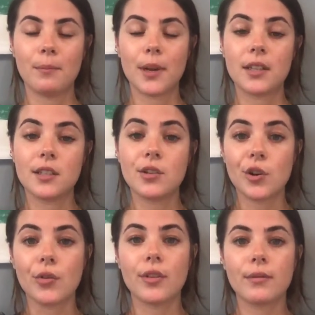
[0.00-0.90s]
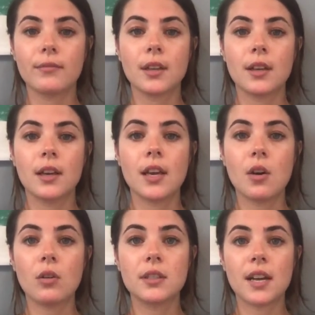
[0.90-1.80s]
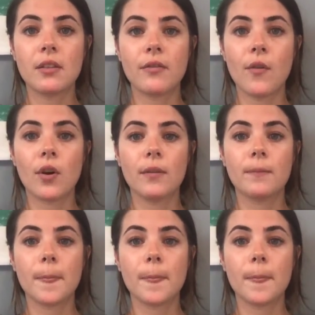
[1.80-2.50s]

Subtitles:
but it's the truth. He holds down the fort.